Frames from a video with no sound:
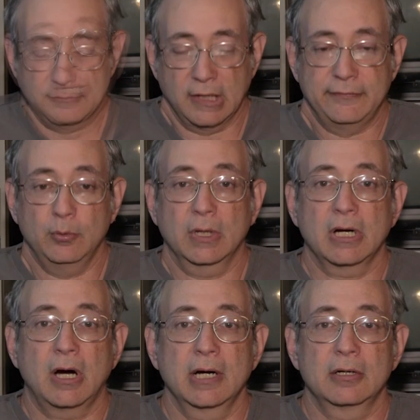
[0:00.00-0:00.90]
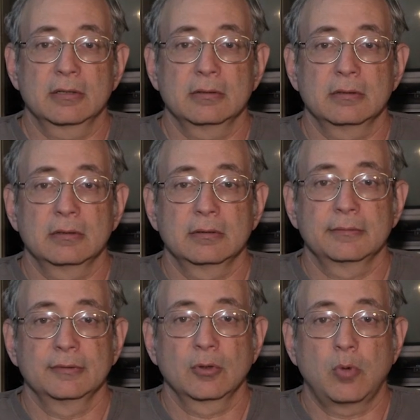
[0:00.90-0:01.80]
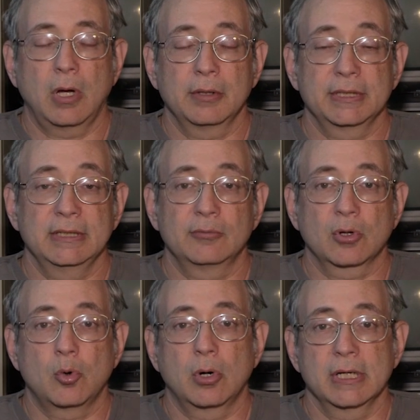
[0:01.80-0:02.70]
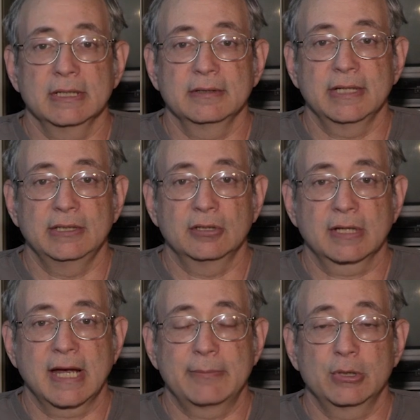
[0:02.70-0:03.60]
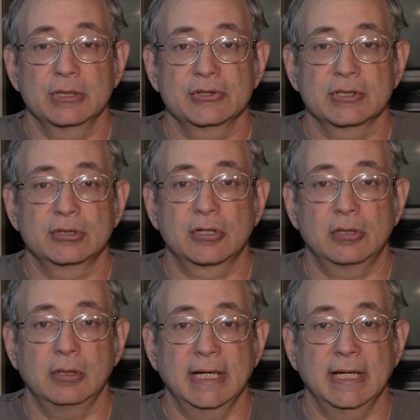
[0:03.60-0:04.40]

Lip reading: If you want a higher quality recording than your camera's internal